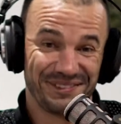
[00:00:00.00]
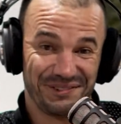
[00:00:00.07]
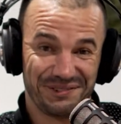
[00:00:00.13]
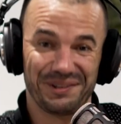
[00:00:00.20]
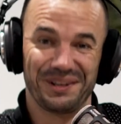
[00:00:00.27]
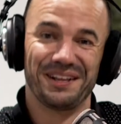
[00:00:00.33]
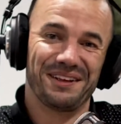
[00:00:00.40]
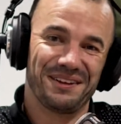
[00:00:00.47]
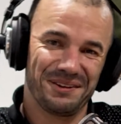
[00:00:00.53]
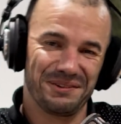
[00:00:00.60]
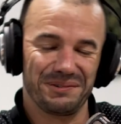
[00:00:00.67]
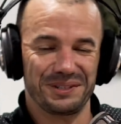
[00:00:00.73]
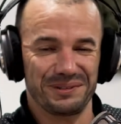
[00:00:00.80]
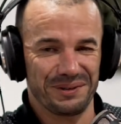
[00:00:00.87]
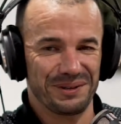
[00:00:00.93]
have to be on some
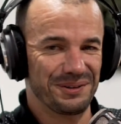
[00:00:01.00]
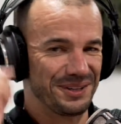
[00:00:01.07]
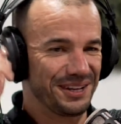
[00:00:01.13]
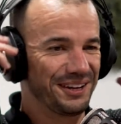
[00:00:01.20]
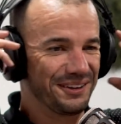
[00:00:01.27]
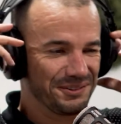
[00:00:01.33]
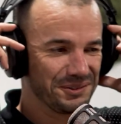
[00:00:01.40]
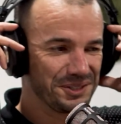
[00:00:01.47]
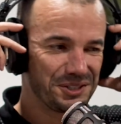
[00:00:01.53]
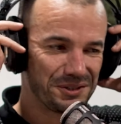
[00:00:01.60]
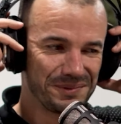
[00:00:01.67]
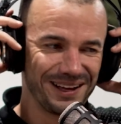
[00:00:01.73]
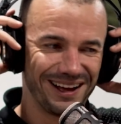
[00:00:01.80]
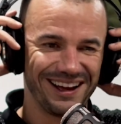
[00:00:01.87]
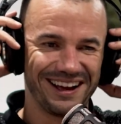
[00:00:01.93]
other drugs. Yeah, we should
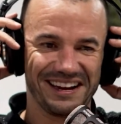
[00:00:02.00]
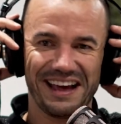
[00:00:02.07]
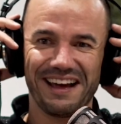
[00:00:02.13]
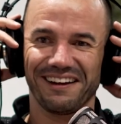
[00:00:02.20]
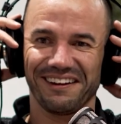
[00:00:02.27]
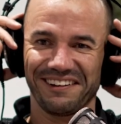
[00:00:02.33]
be high now.